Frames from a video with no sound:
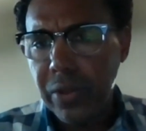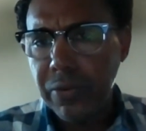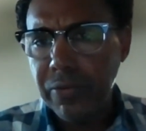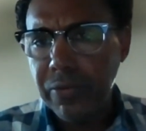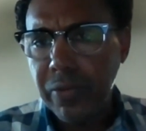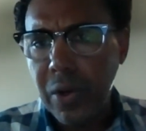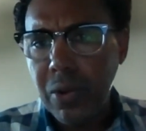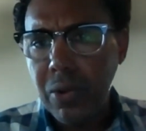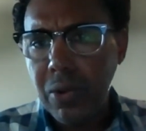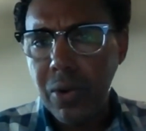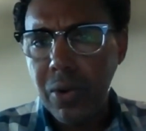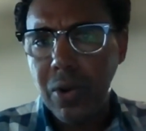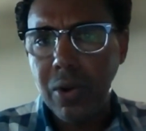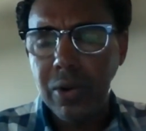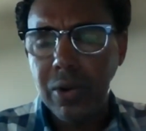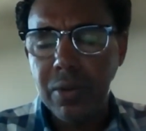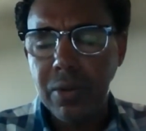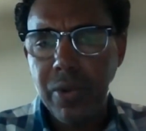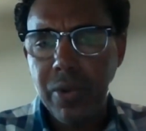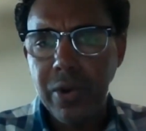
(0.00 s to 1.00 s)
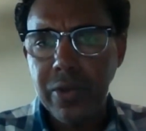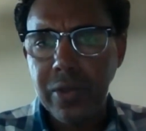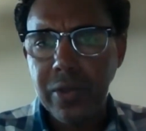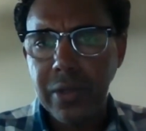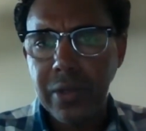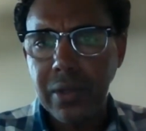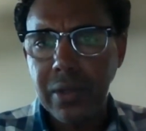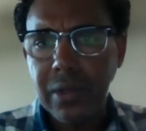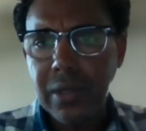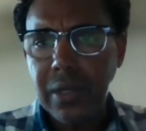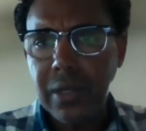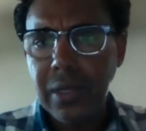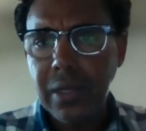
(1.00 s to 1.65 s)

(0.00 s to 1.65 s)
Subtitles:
the phone or in person.